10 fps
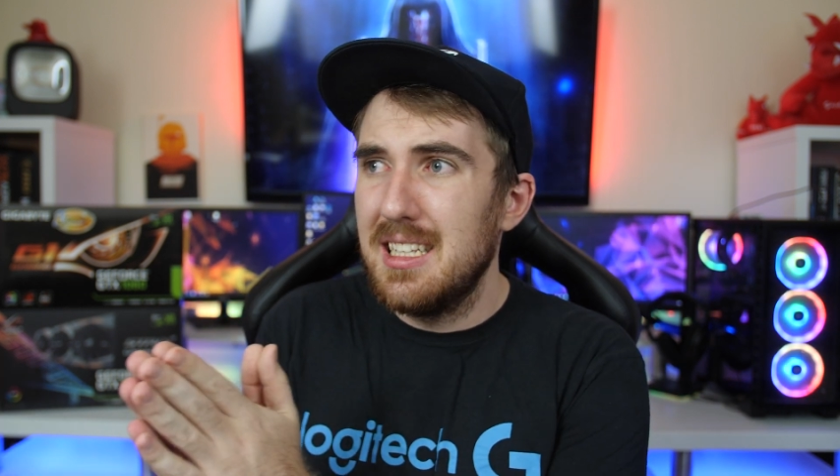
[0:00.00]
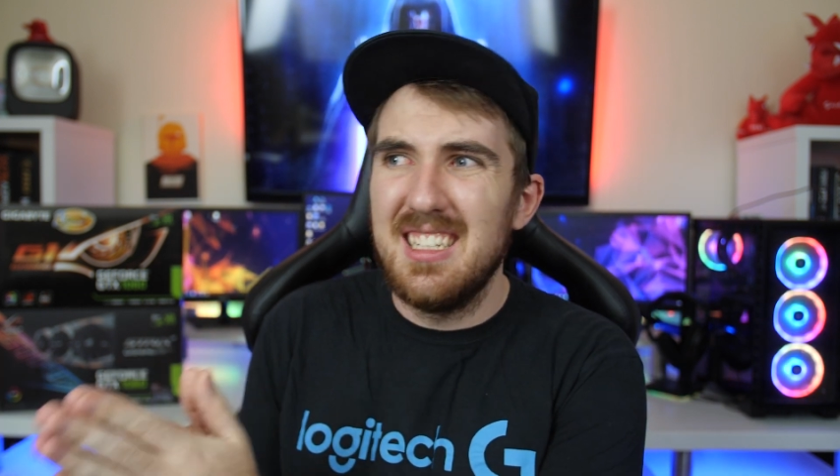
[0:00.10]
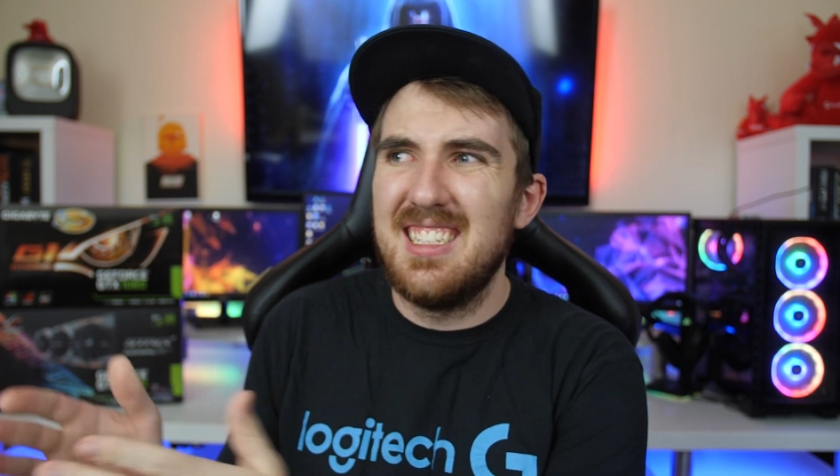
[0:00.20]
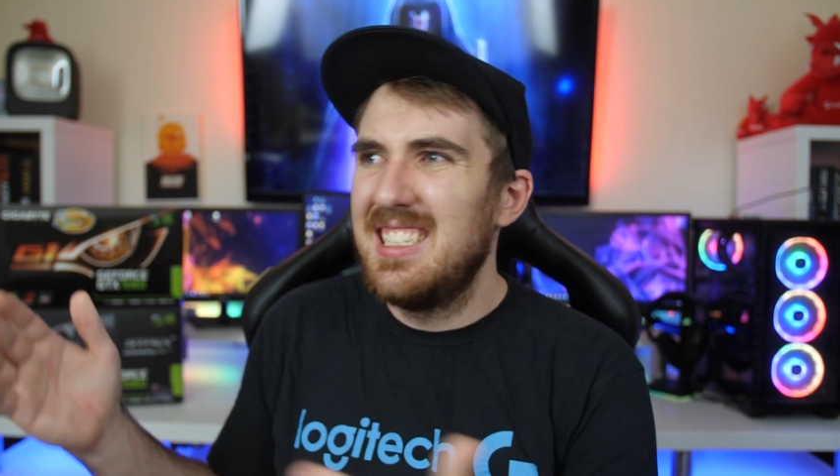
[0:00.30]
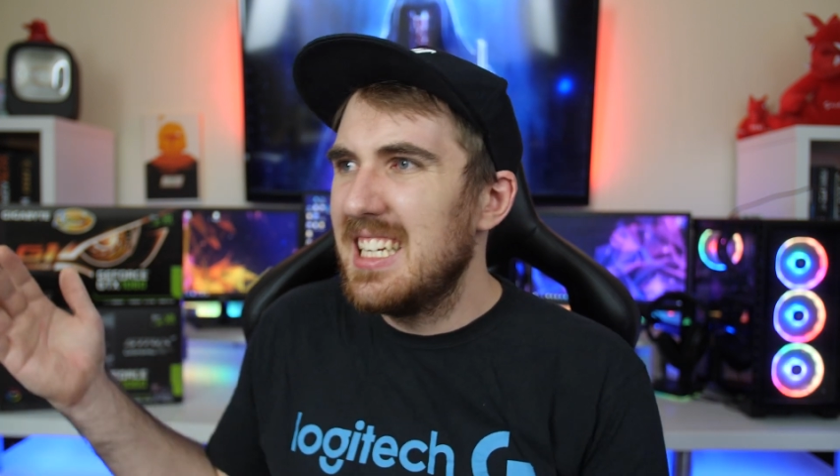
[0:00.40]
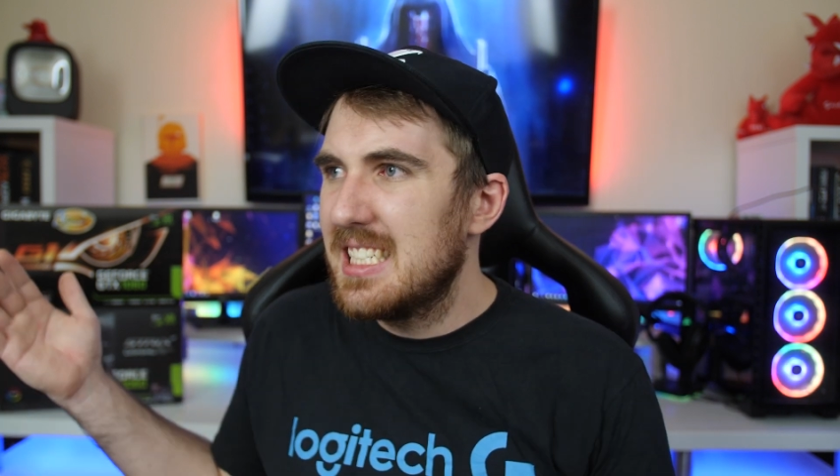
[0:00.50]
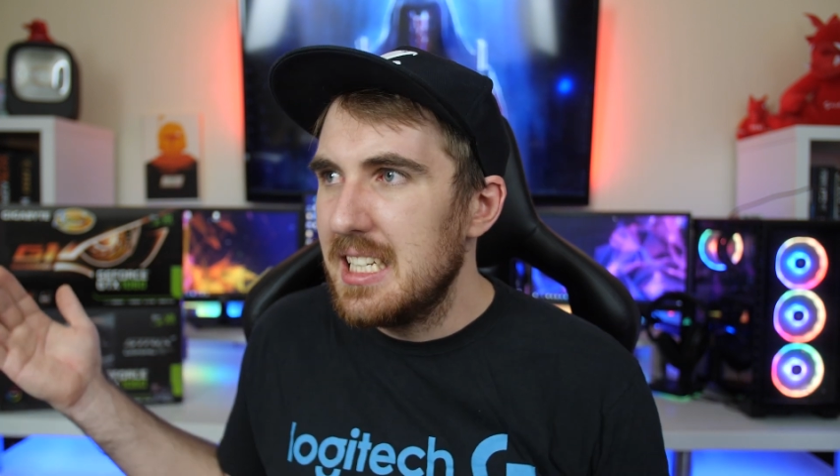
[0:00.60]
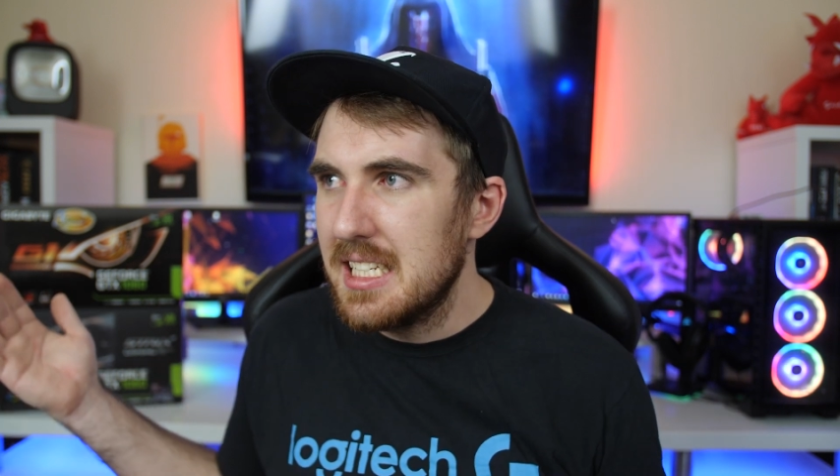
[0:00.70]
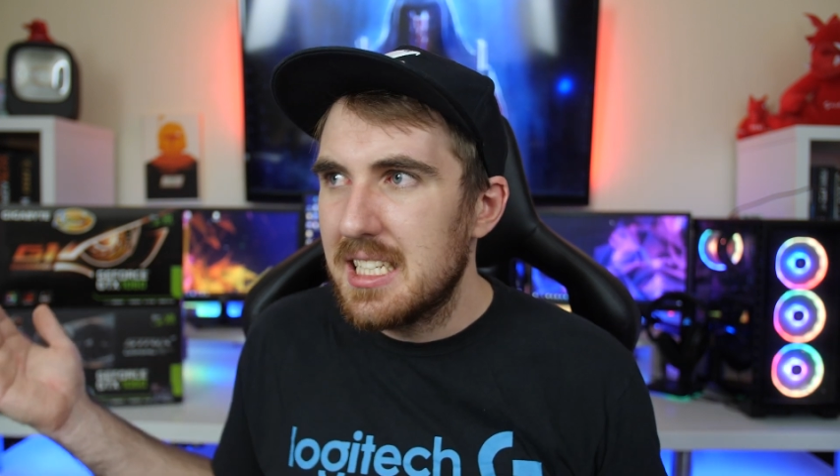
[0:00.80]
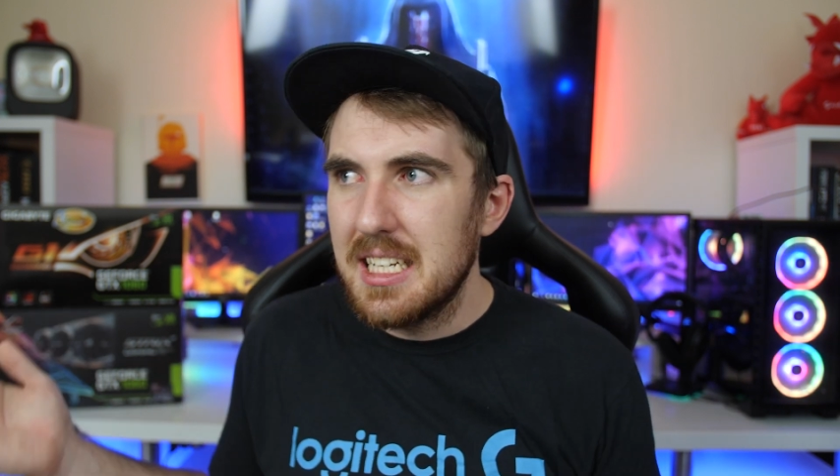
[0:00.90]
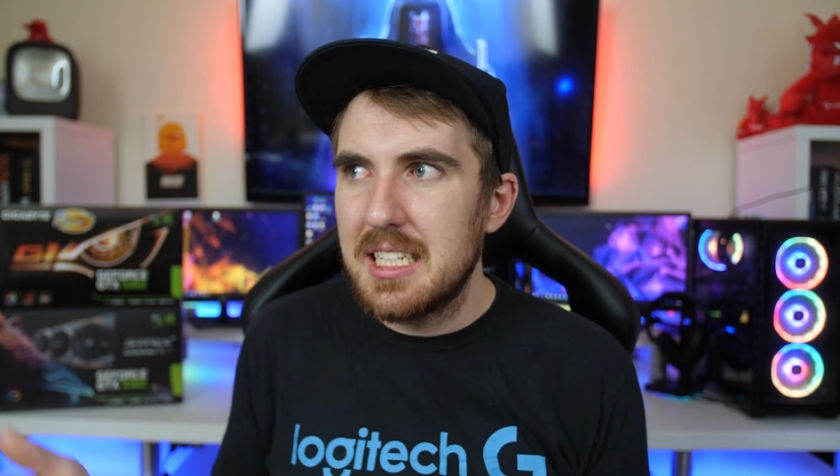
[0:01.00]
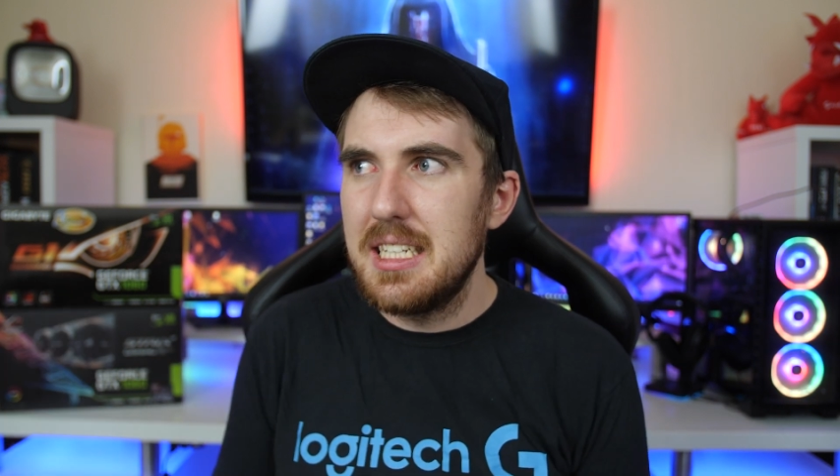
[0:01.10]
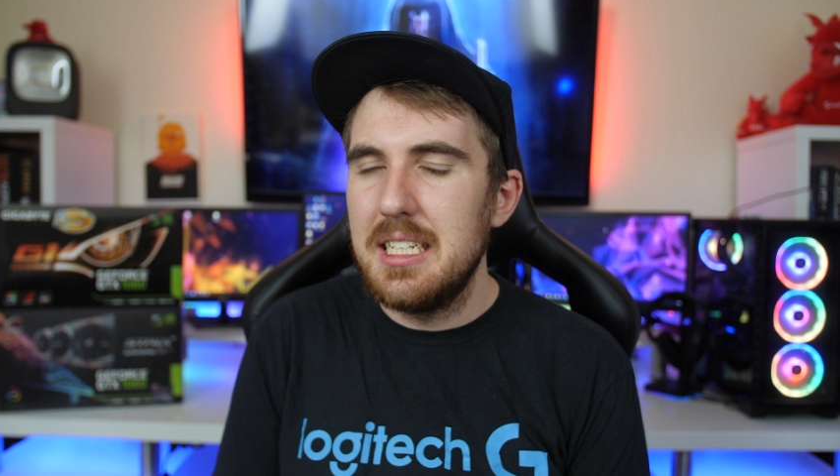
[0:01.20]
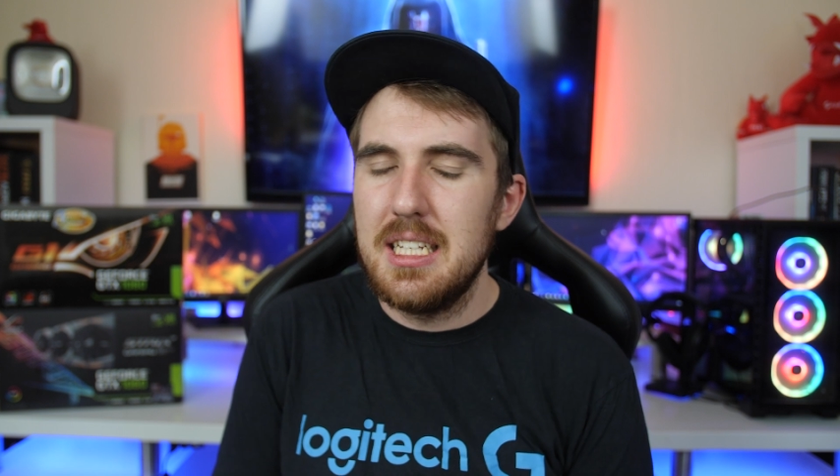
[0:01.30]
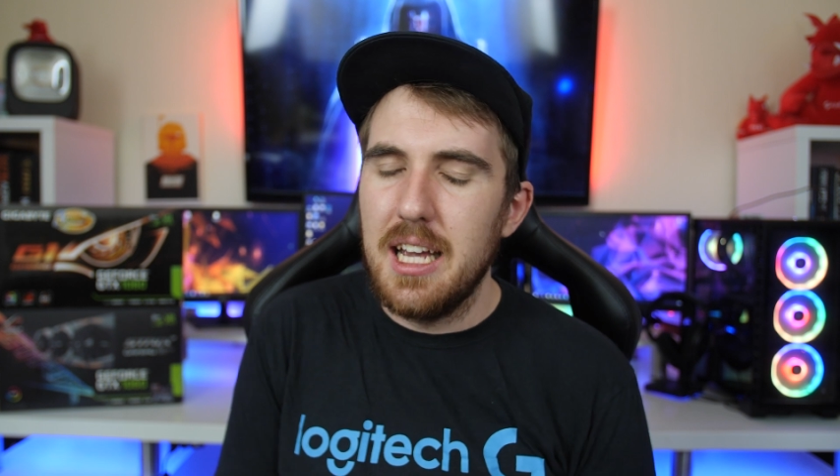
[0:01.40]

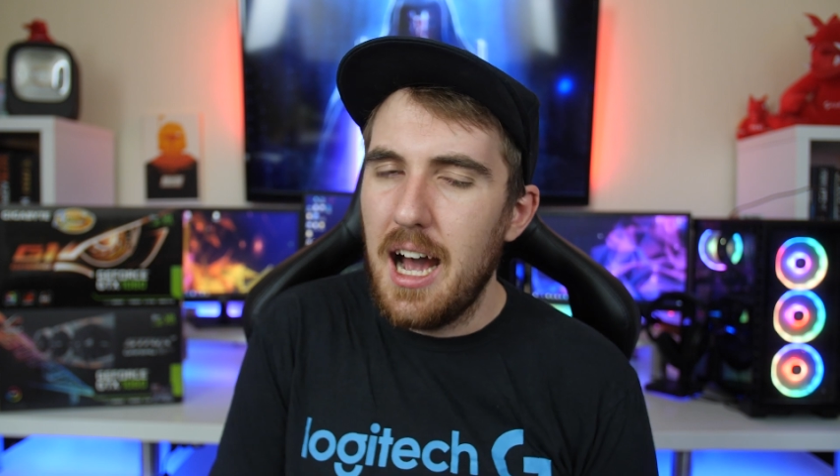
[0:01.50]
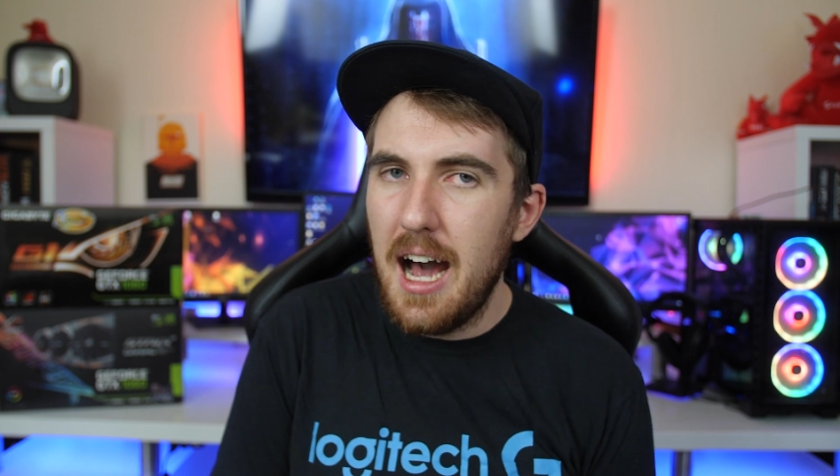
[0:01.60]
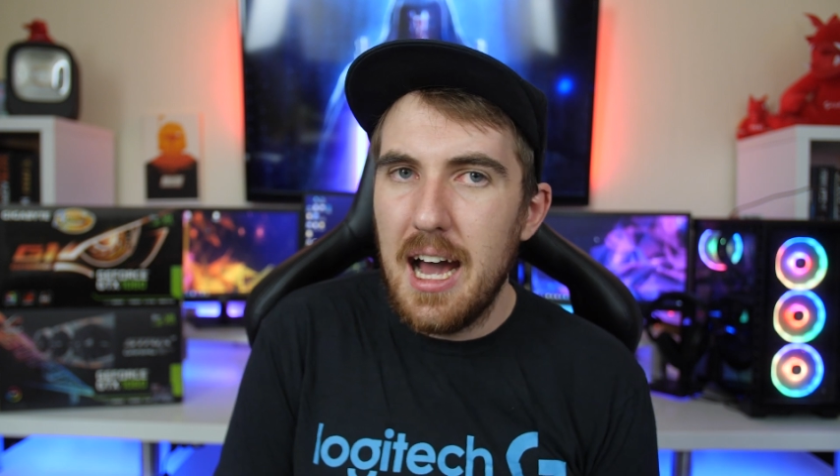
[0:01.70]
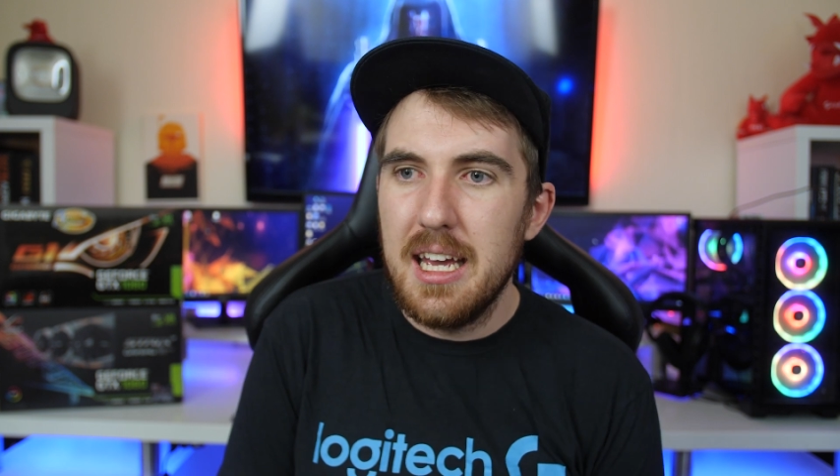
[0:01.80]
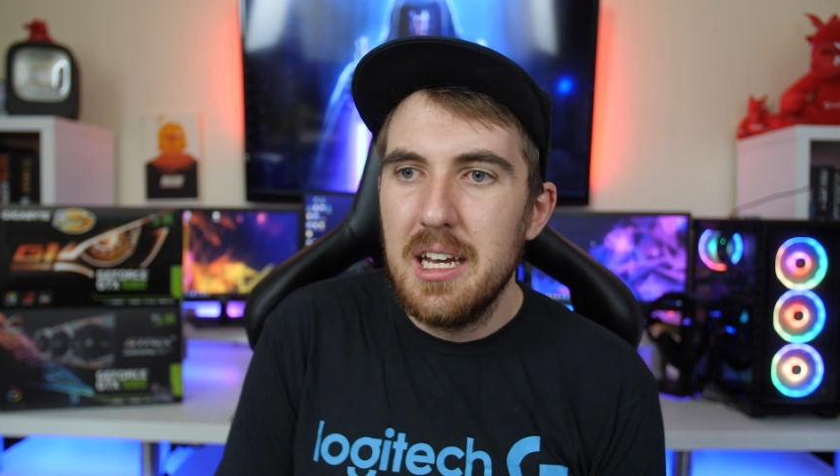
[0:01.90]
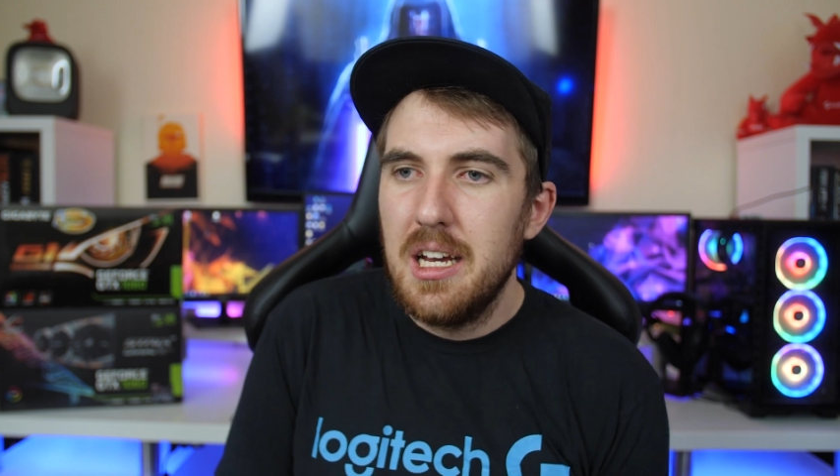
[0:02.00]
1660 Ti